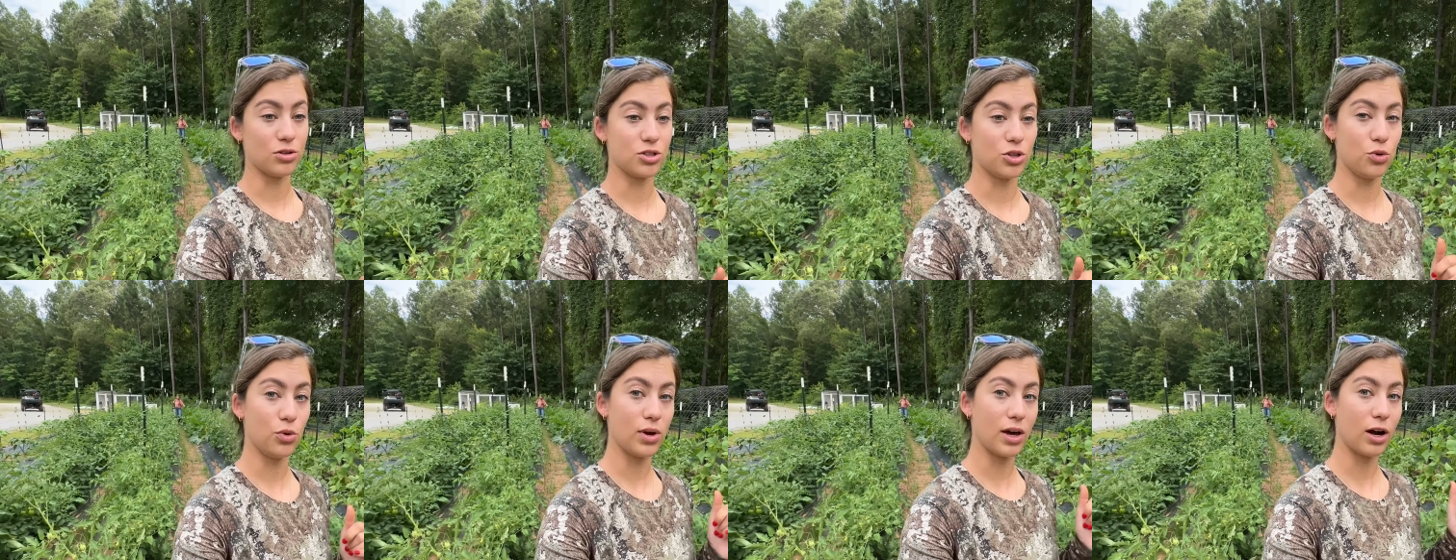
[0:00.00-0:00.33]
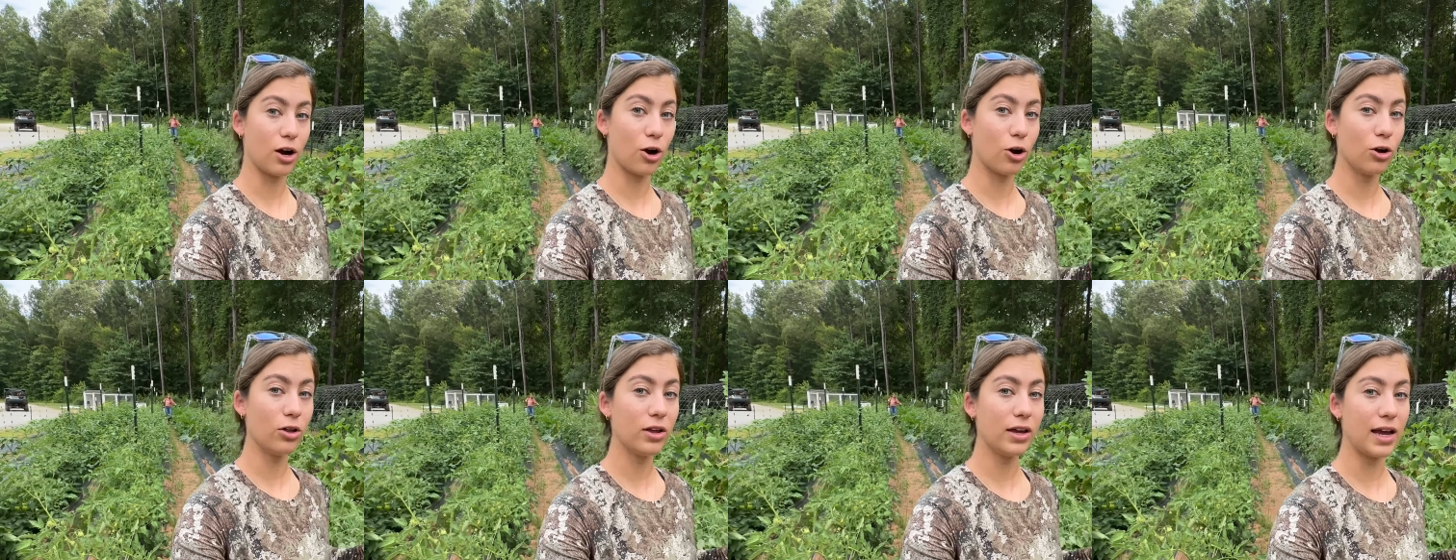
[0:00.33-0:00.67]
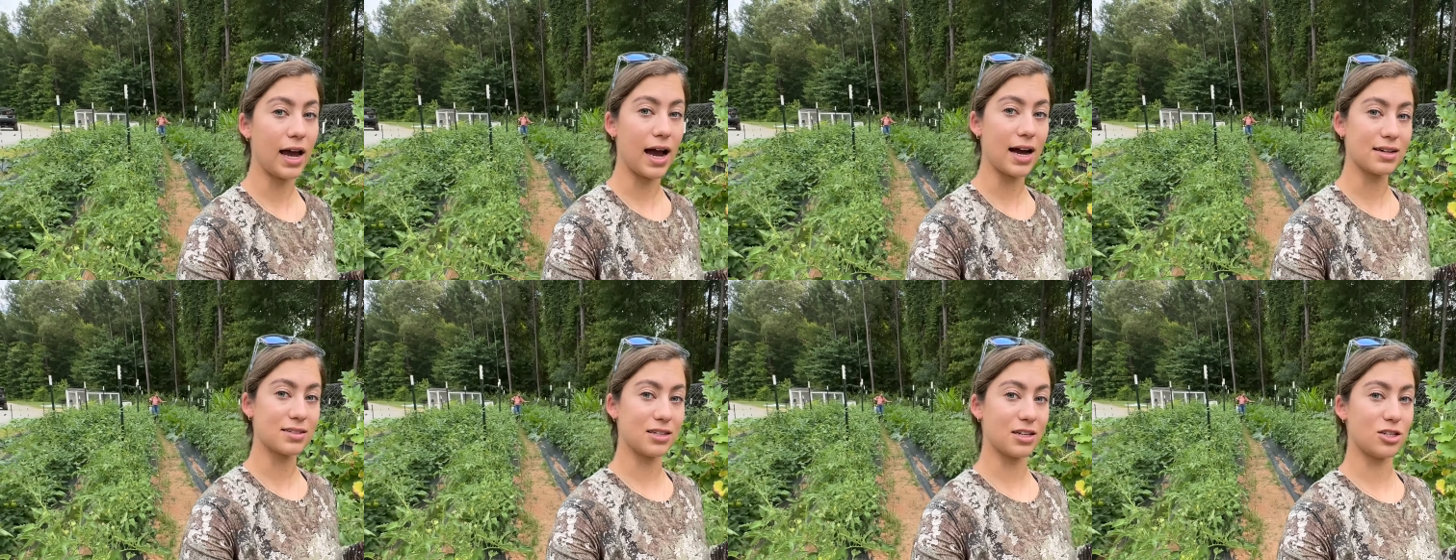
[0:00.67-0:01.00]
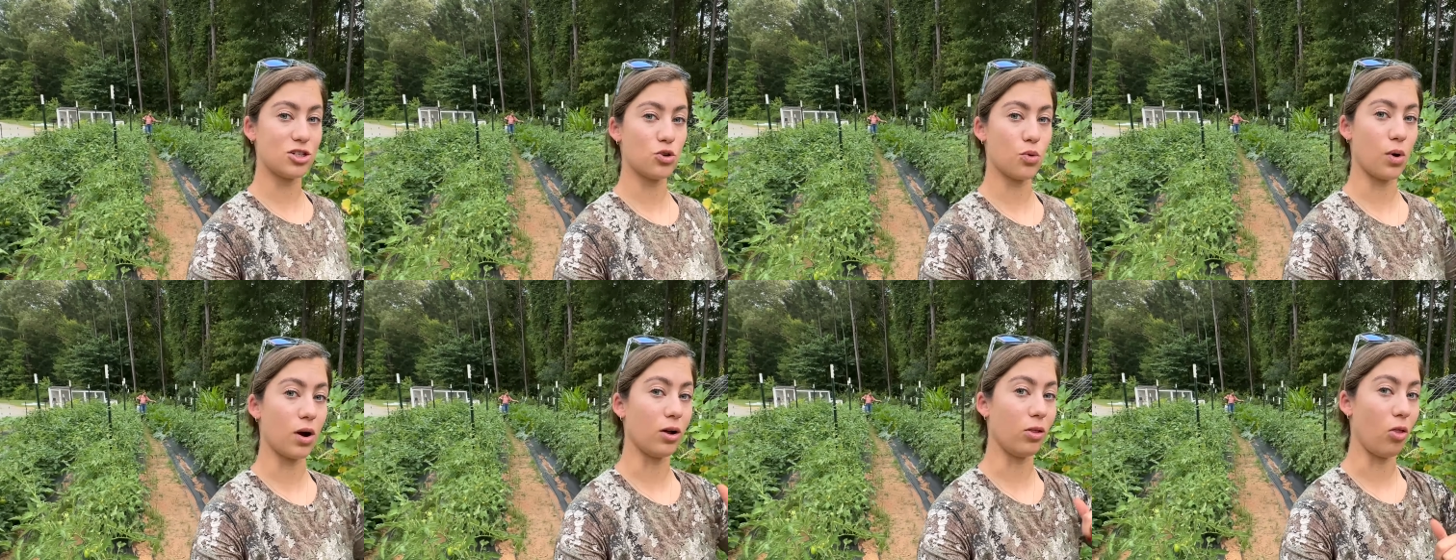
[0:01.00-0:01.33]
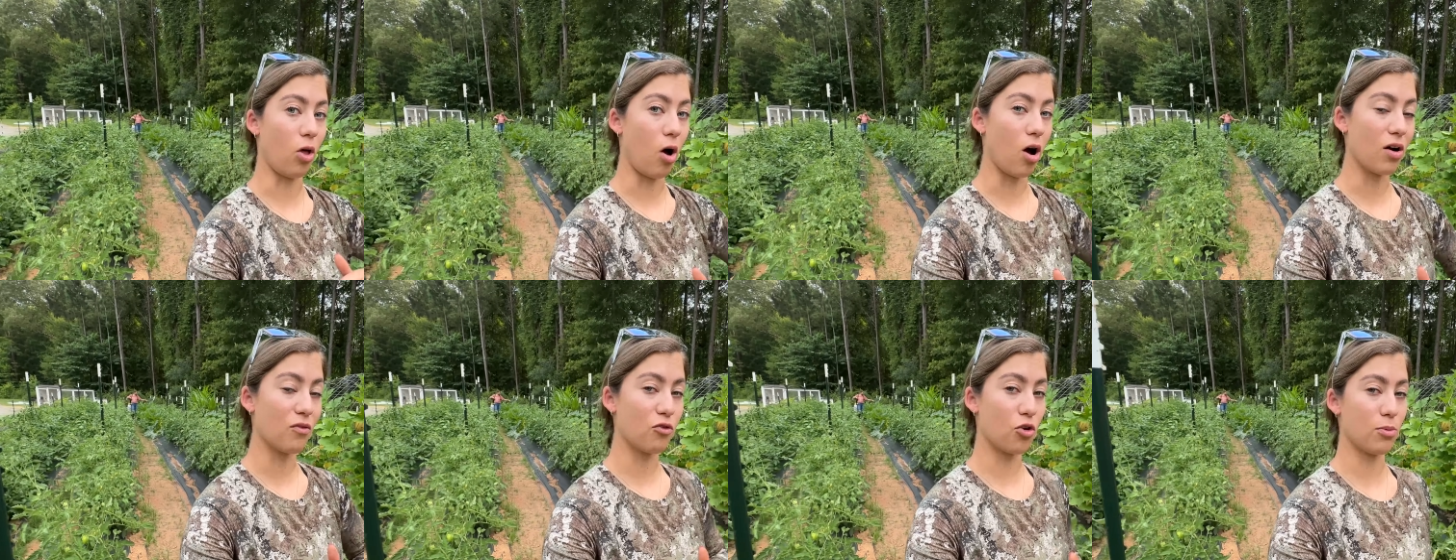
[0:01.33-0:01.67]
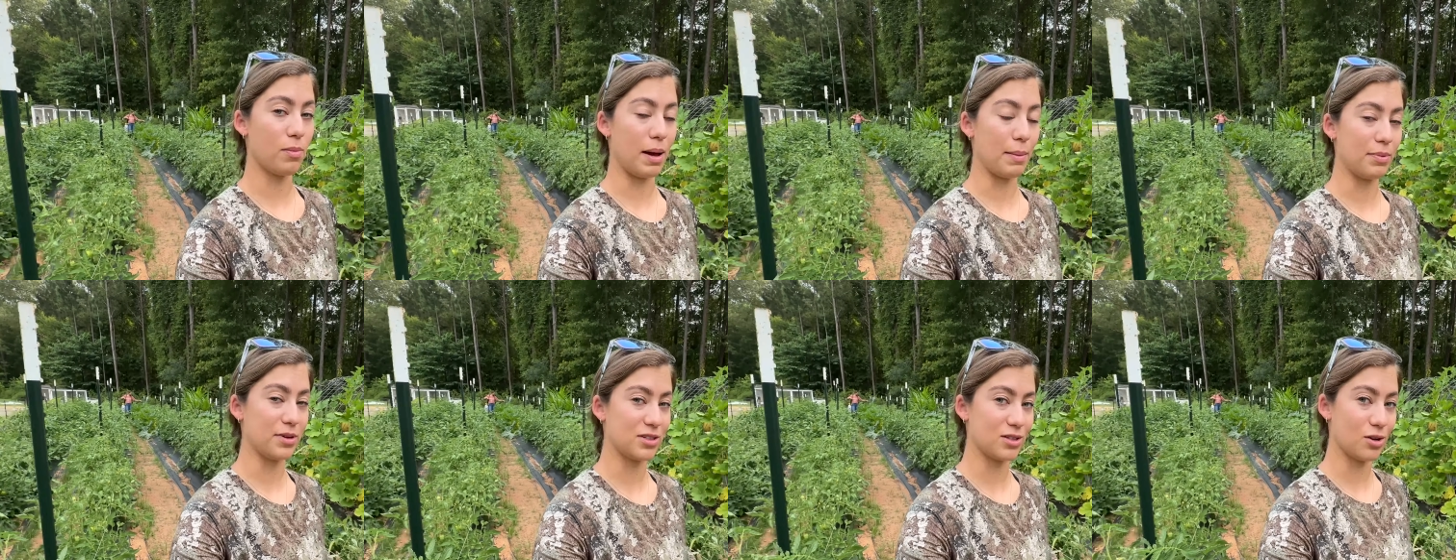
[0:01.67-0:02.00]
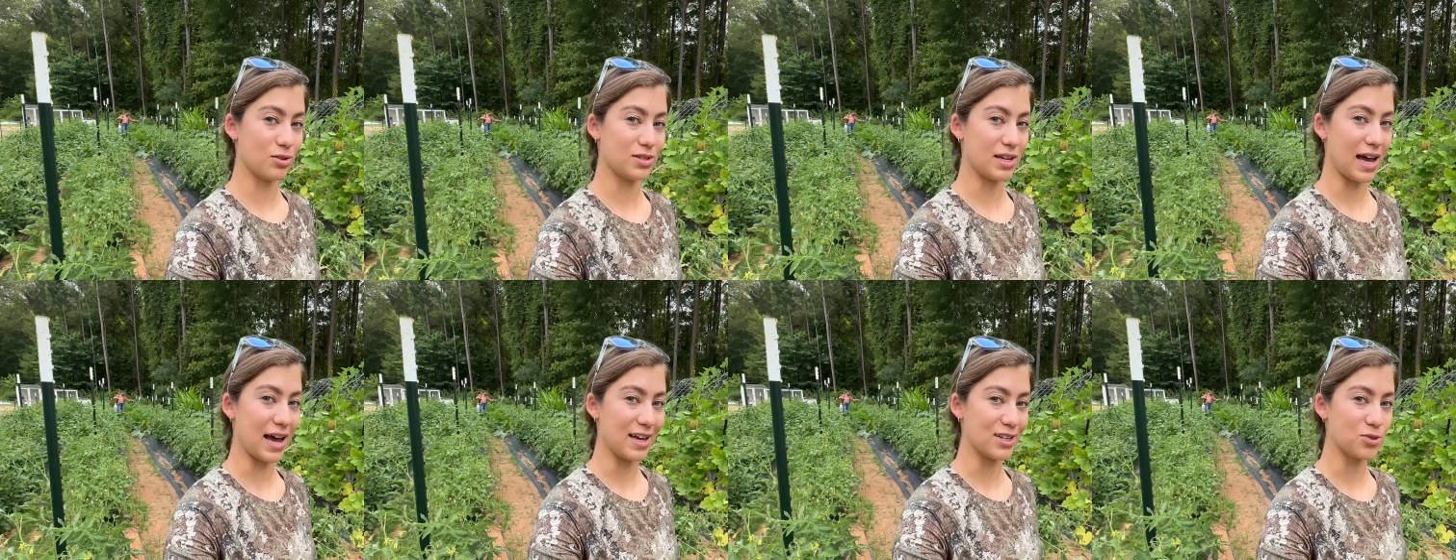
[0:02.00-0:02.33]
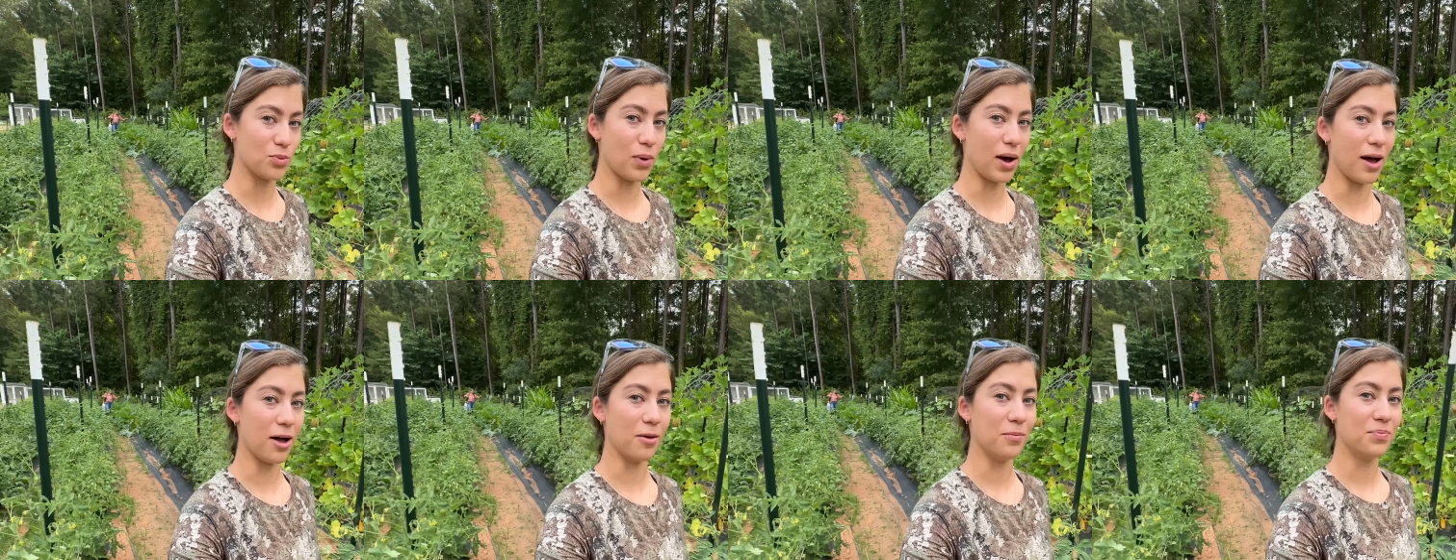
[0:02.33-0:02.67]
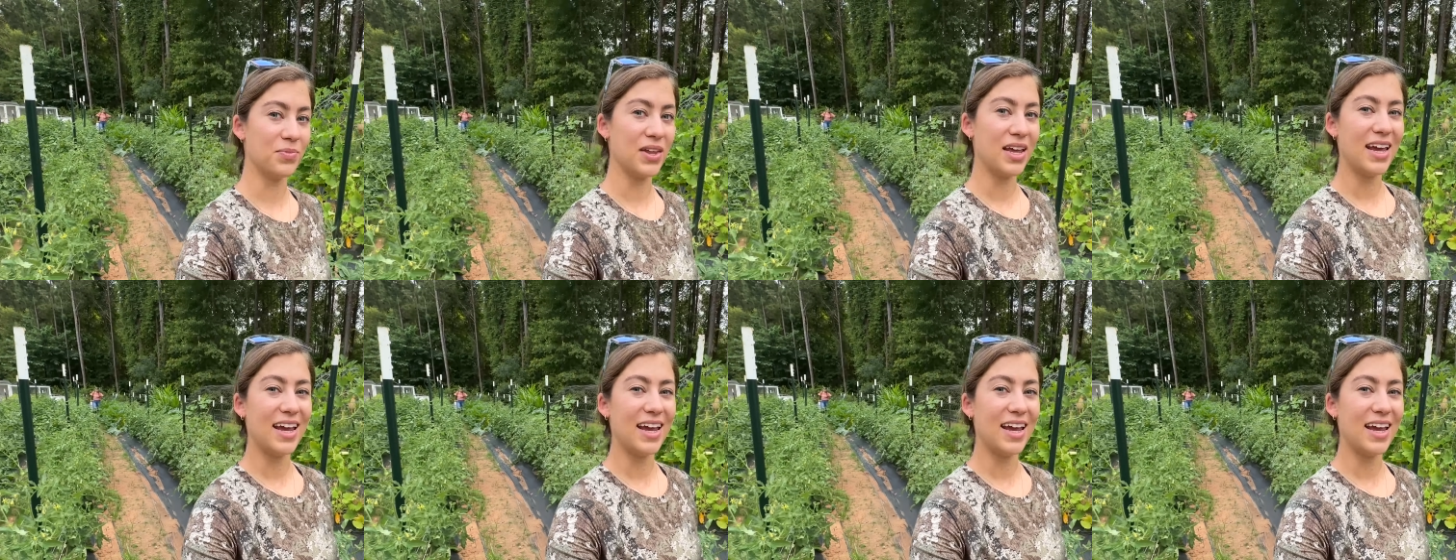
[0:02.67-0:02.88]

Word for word: So you get early access to our long form episodes as well.